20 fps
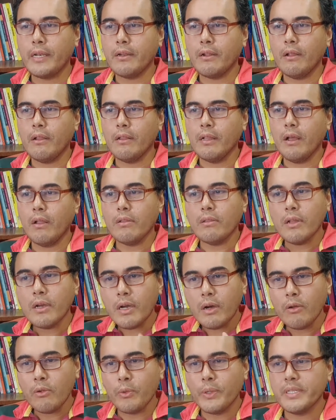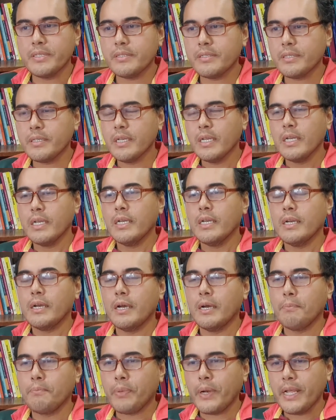Allah always
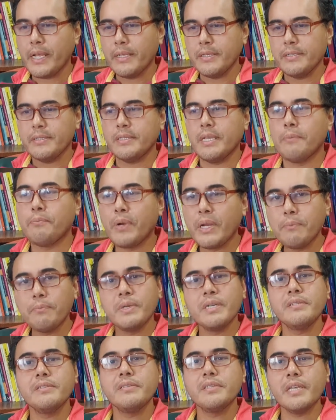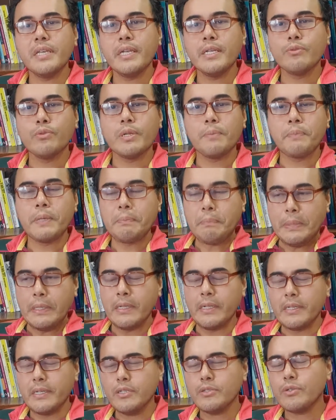praise and bring mercy to the
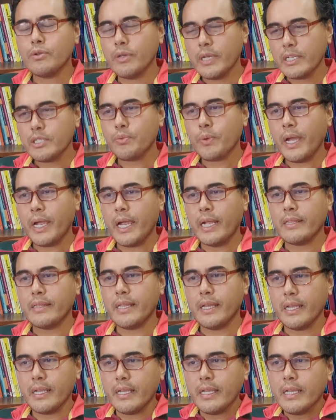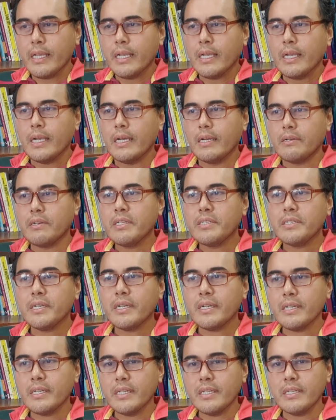people. So that's why I think
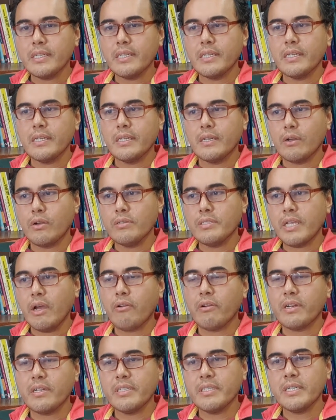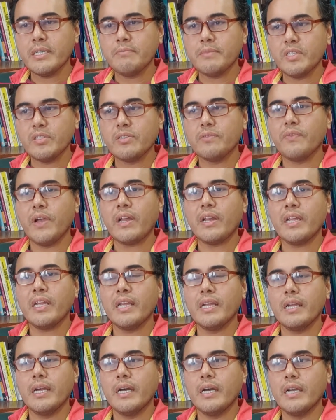religion, the concept of religion is very
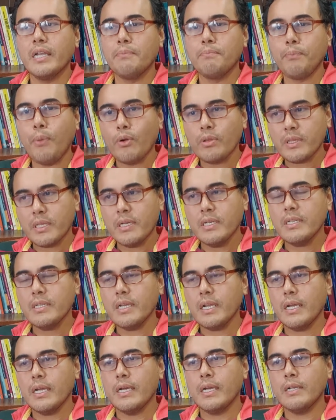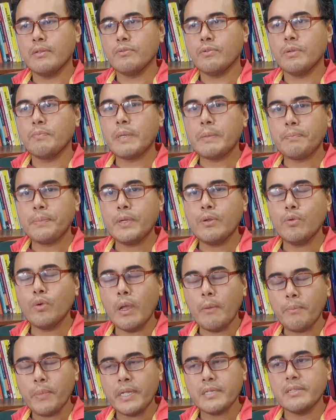important to the people who
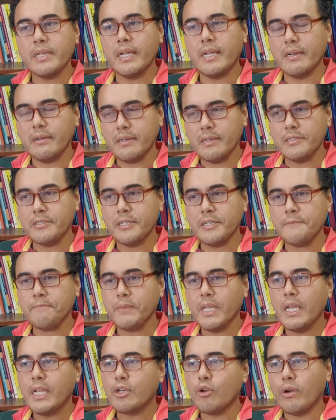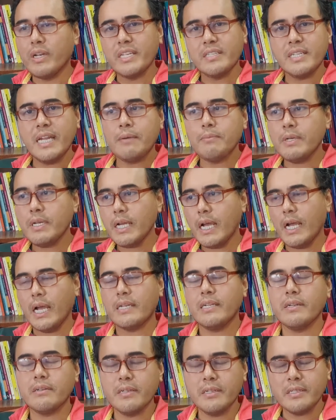embrace that religion. Not only Islam,
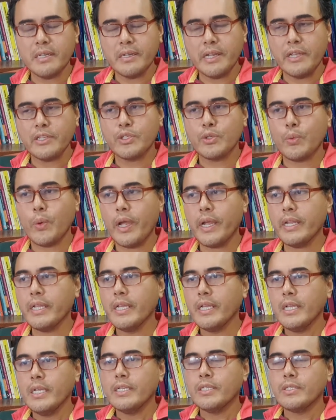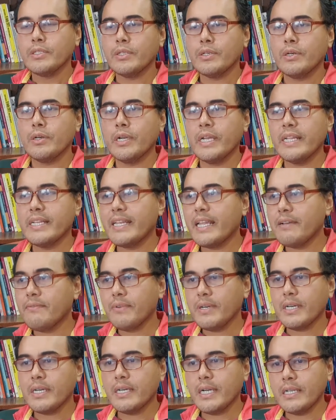other religion as well. So it
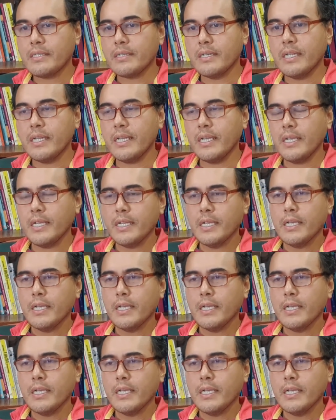never actually